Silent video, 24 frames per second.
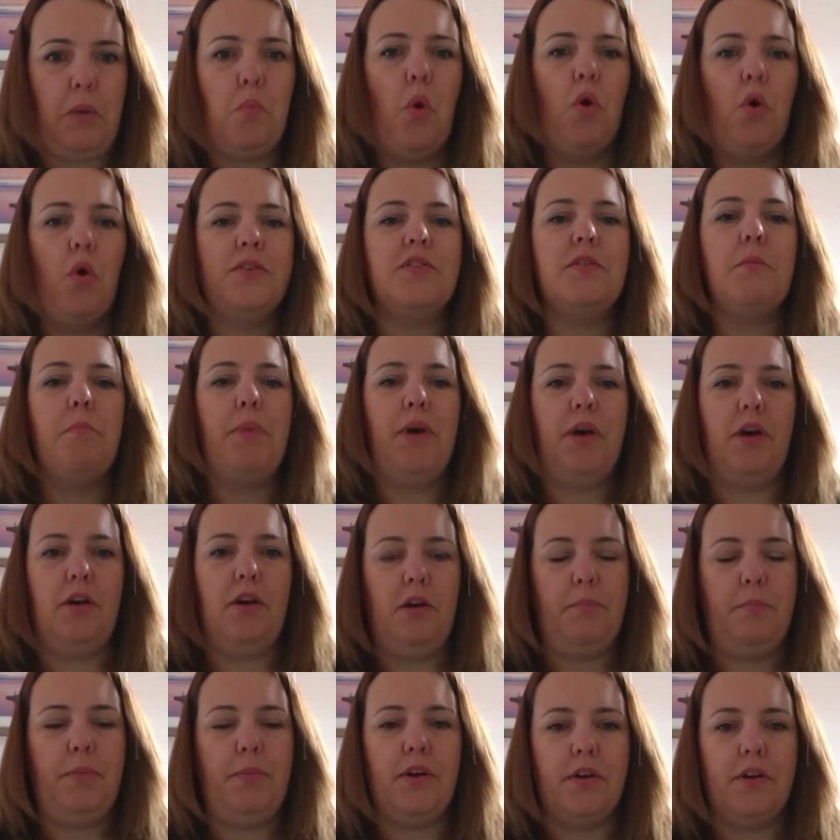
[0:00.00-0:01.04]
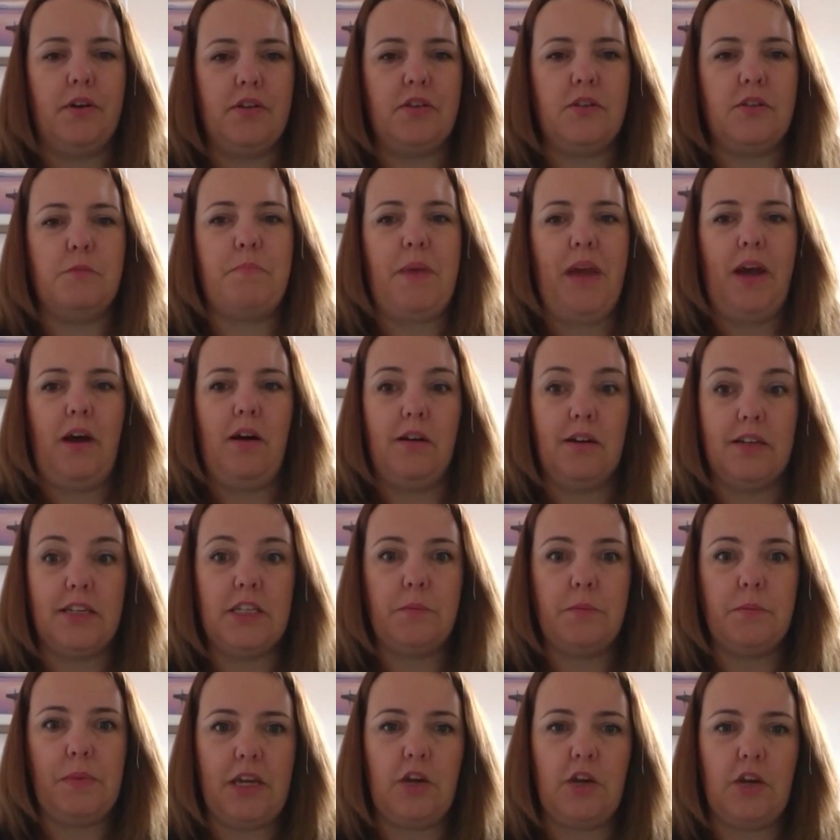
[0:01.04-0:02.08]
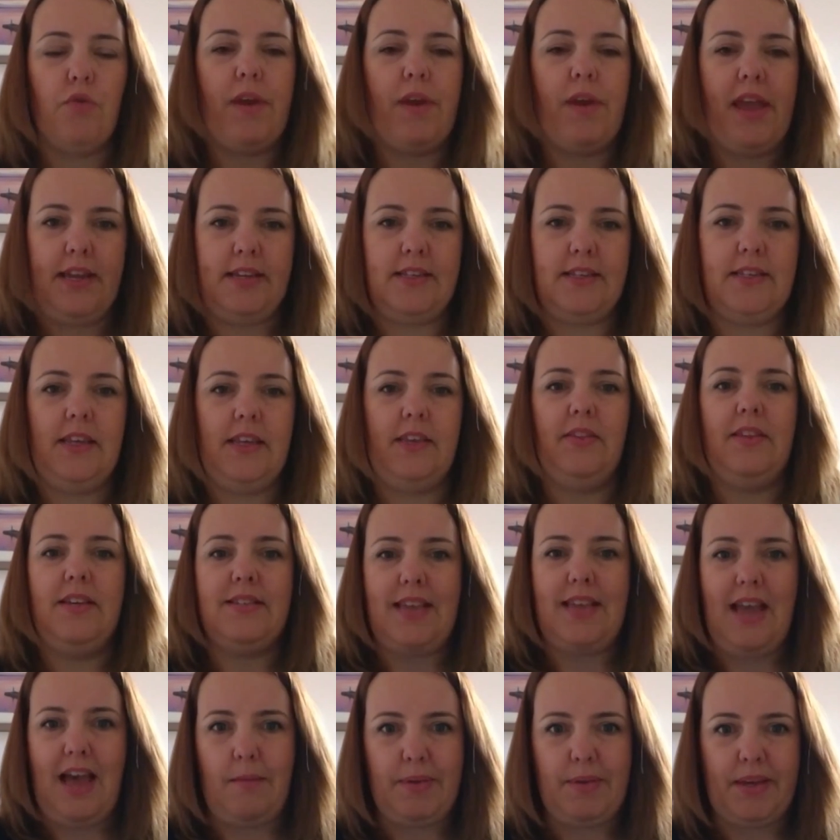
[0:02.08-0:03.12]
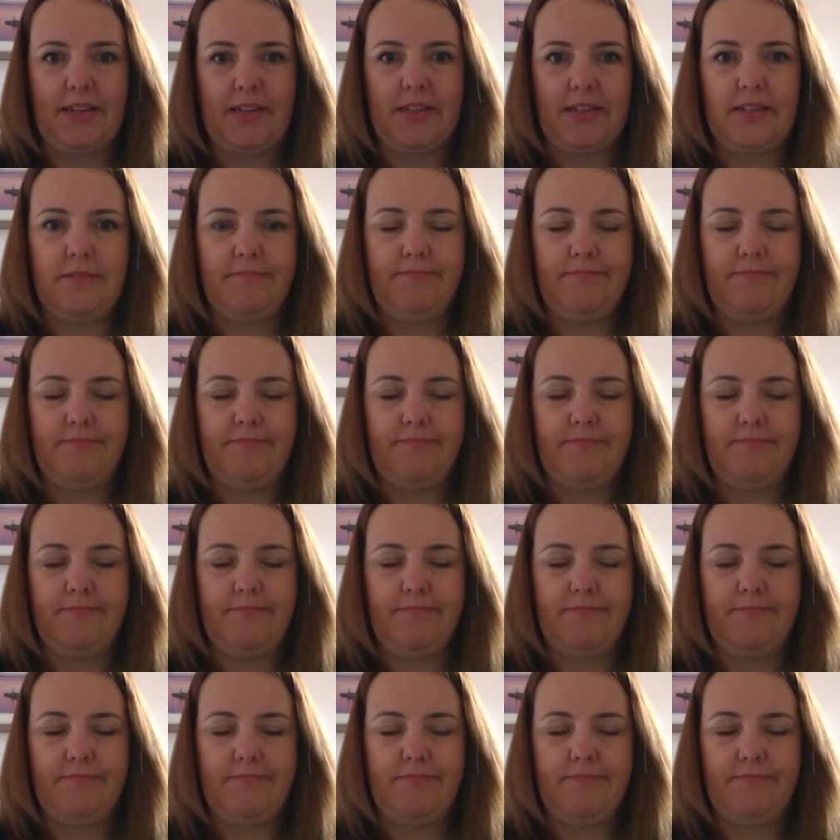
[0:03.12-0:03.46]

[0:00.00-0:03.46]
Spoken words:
What's the purpose behind me creating this habit?